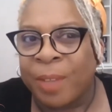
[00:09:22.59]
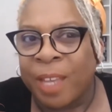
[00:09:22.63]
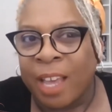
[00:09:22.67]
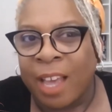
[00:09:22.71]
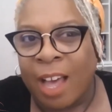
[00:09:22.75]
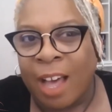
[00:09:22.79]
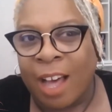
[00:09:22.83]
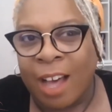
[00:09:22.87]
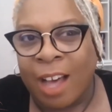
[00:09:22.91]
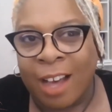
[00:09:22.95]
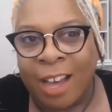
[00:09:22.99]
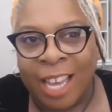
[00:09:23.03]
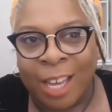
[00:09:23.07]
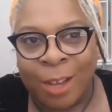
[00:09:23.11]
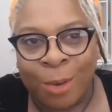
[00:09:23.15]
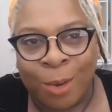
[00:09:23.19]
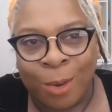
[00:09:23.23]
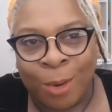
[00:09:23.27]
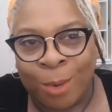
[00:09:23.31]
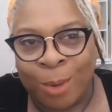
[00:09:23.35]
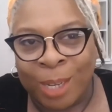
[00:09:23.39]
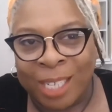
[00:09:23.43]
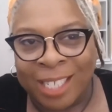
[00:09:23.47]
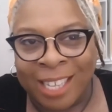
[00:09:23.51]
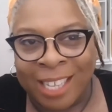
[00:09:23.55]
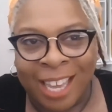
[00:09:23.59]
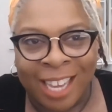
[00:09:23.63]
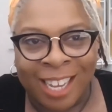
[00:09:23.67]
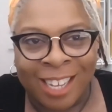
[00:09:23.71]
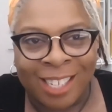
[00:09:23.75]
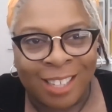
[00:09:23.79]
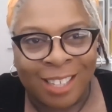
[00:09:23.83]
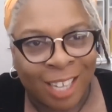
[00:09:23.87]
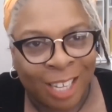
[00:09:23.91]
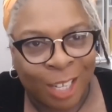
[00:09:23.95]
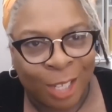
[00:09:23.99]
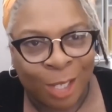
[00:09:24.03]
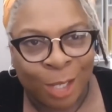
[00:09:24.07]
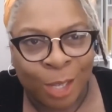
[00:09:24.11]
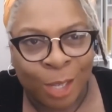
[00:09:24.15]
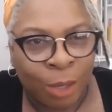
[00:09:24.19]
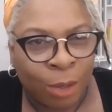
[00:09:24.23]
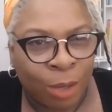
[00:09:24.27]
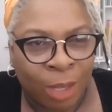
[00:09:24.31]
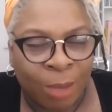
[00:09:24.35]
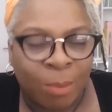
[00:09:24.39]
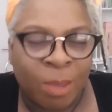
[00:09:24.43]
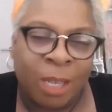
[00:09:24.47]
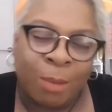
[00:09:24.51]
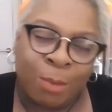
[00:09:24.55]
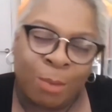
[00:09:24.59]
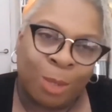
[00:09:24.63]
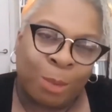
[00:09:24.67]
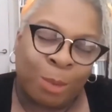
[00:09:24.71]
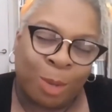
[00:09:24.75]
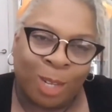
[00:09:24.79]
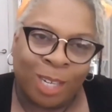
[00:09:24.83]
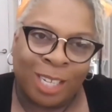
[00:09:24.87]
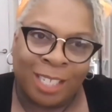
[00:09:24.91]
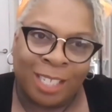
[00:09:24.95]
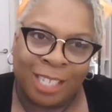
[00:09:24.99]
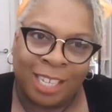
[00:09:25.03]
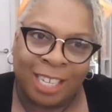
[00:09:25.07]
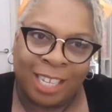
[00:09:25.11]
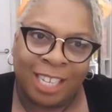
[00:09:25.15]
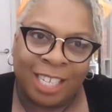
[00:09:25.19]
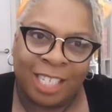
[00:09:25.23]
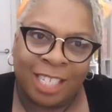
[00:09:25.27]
I always say, because I used to look at people's policies,